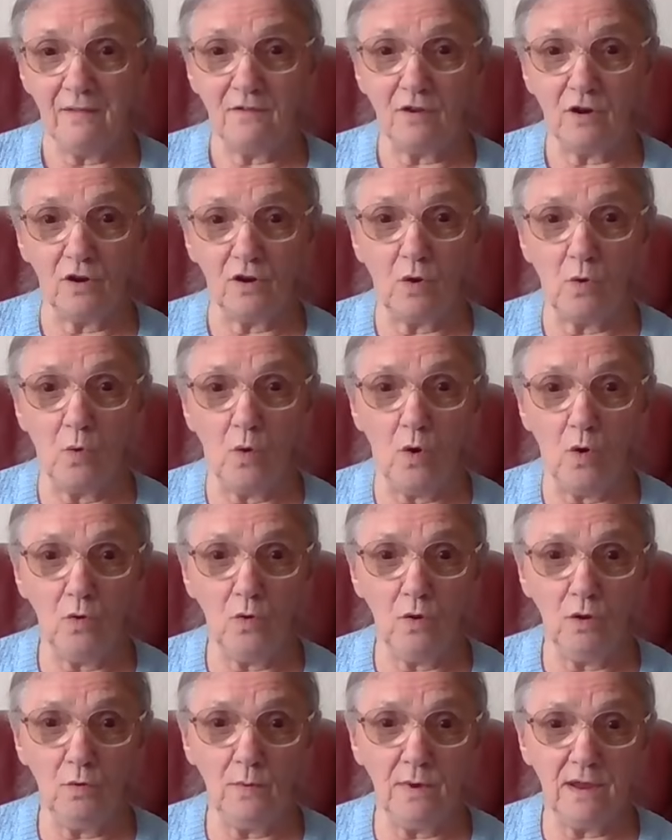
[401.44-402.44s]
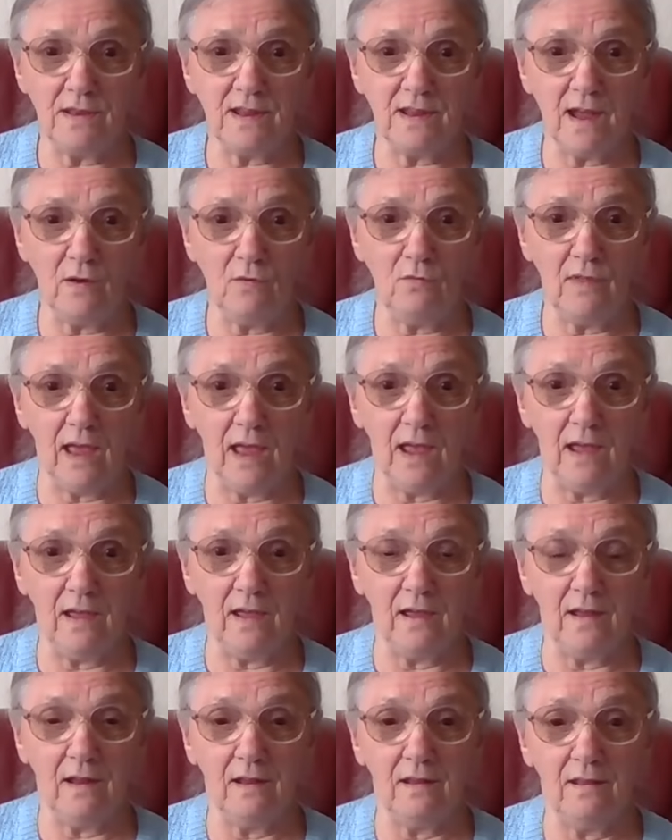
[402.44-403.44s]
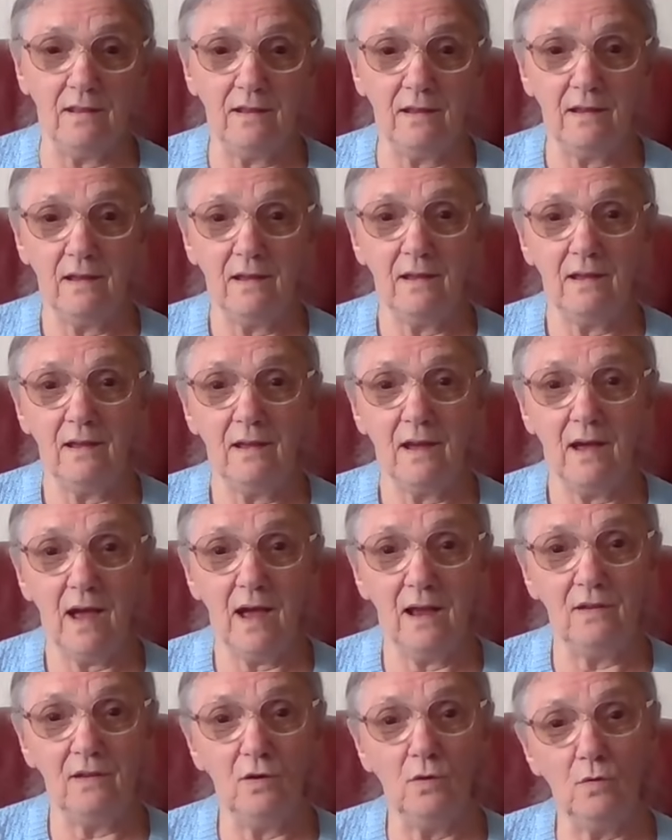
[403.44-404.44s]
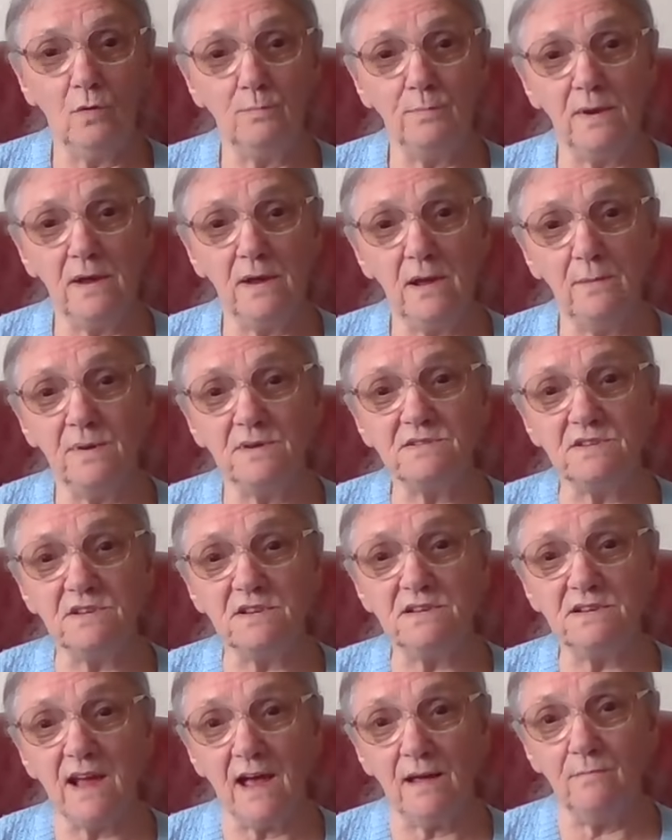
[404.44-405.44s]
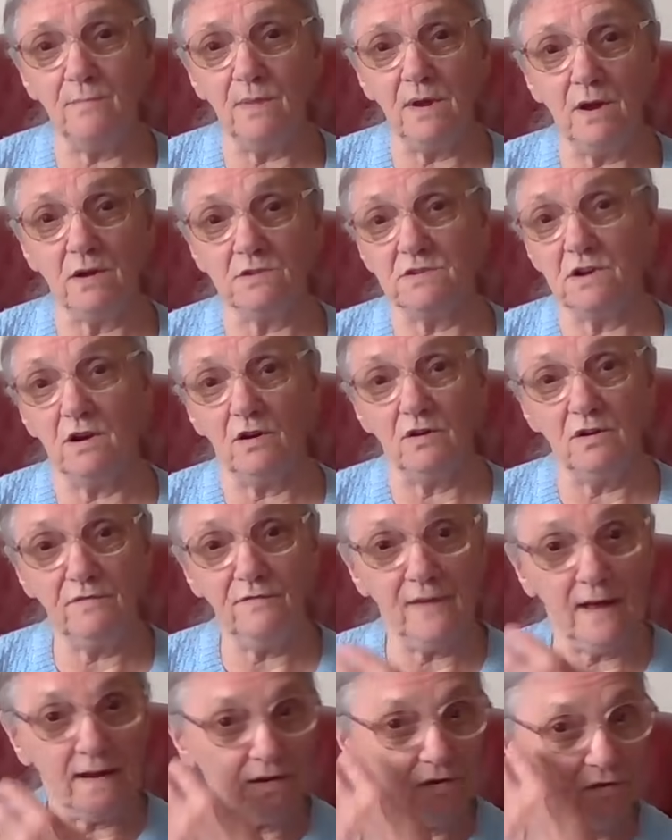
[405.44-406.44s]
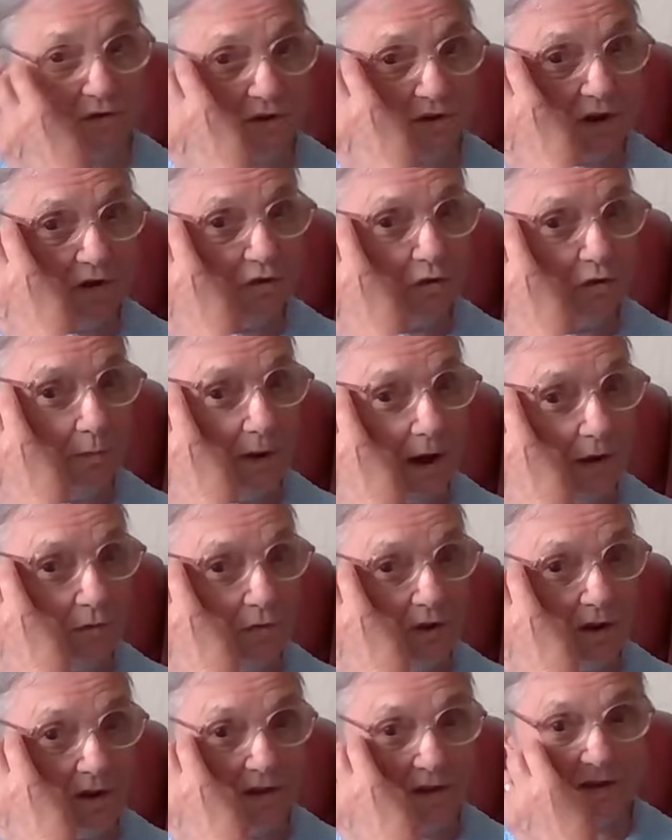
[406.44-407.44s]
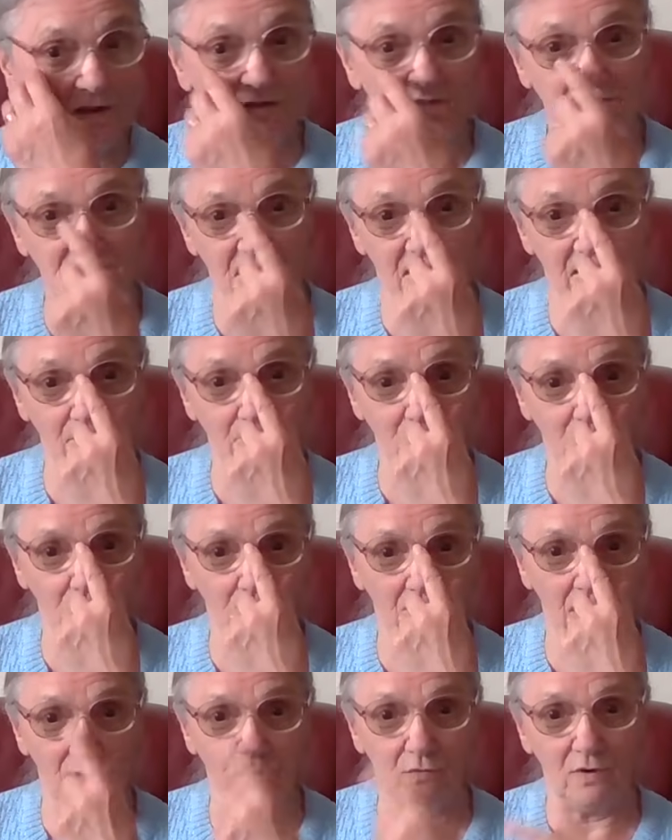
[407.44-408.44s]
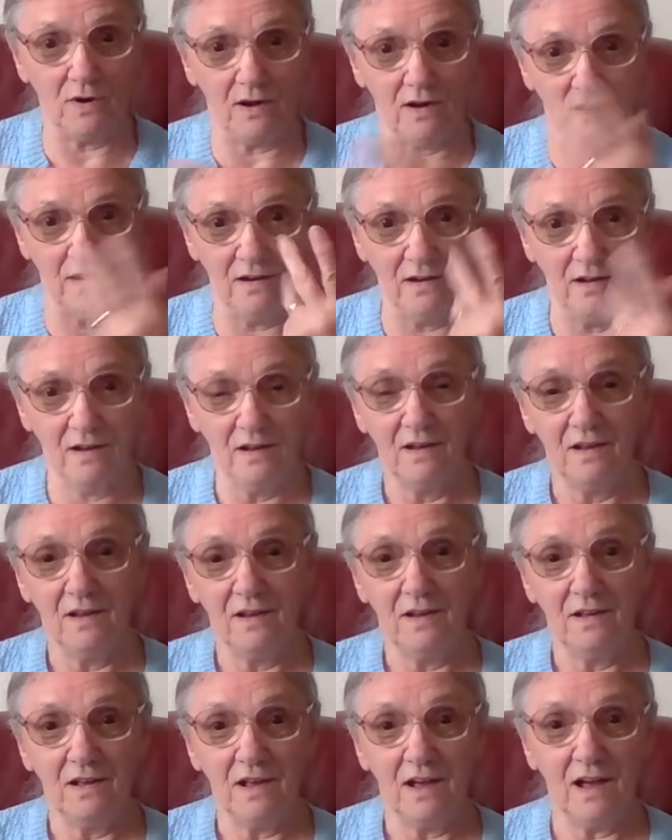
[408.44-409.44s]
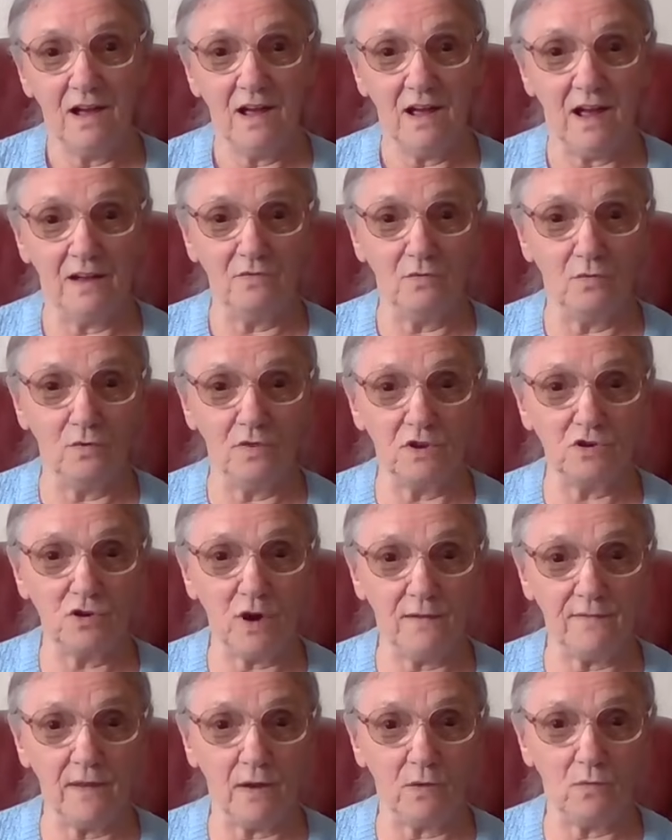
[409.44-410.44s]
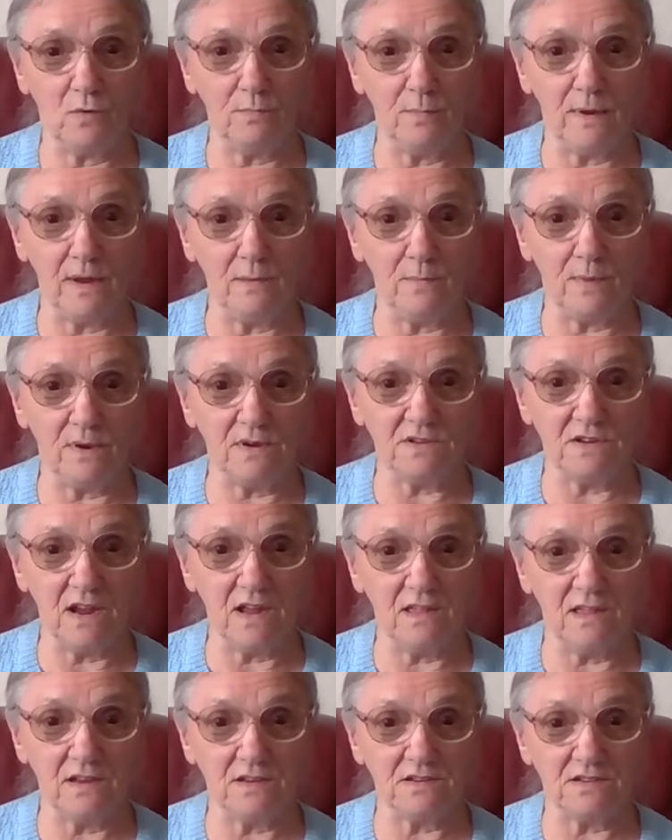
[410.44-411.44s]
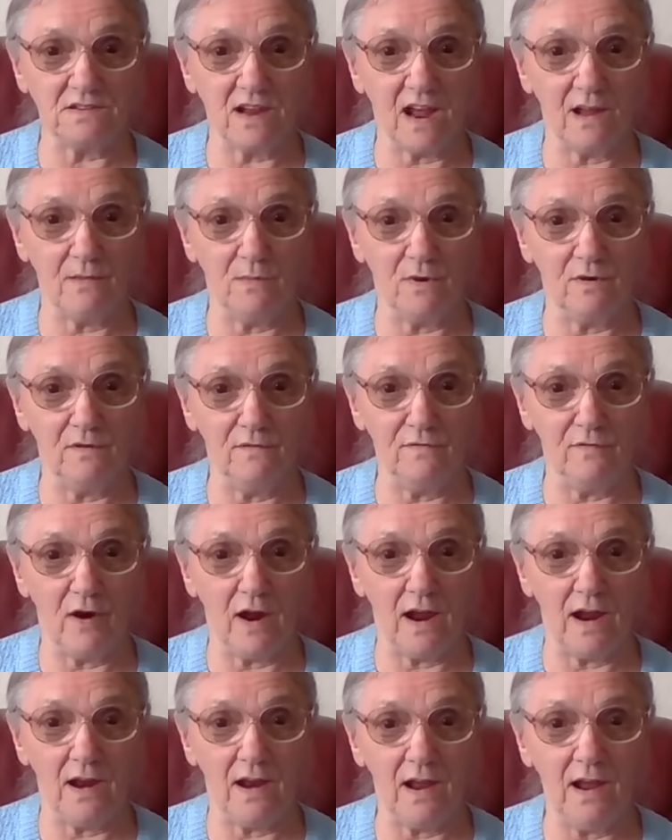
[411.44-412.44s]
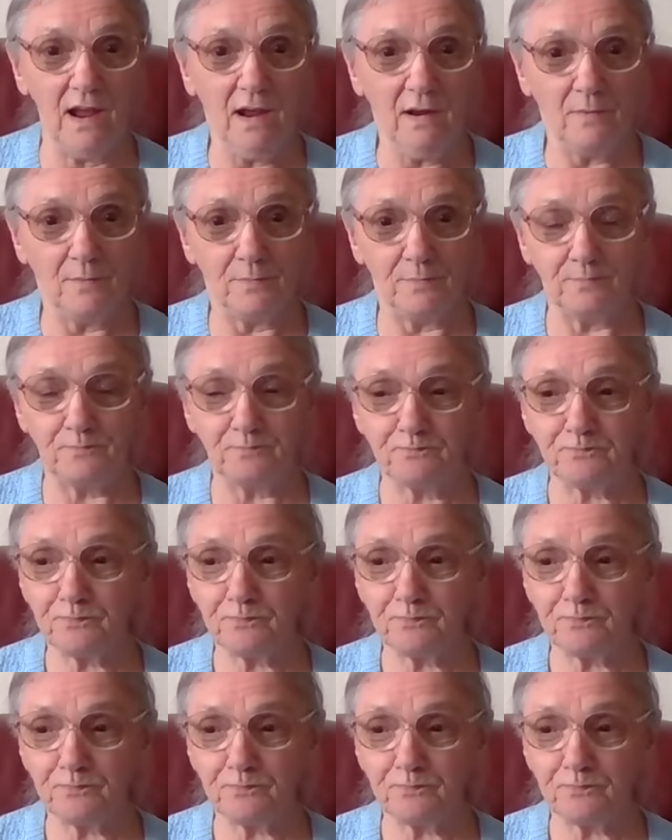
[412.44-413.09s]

I've got to go all the way down there, and I know it would be a busy time because a lot of factories are coming out at this time, coming out, and I know the traffic would be busy at this time on a Friday